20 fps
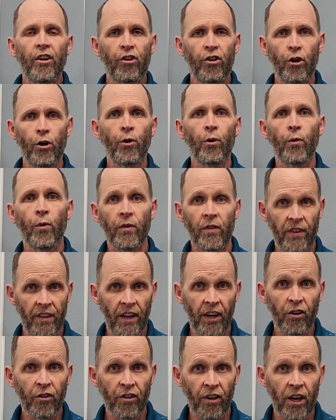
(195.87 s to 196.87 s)
to
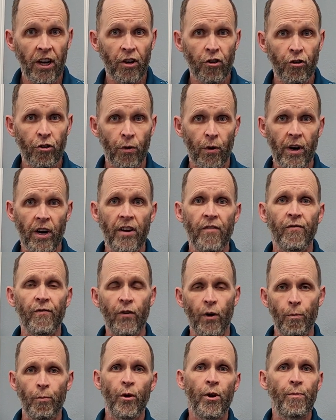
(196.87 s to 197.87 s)
this injury
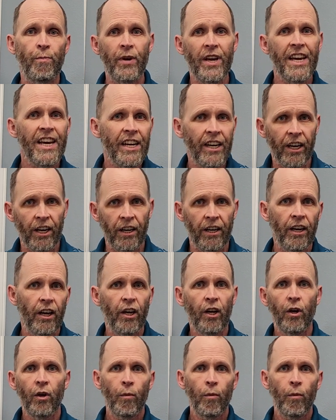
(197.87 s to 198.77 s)
from repeated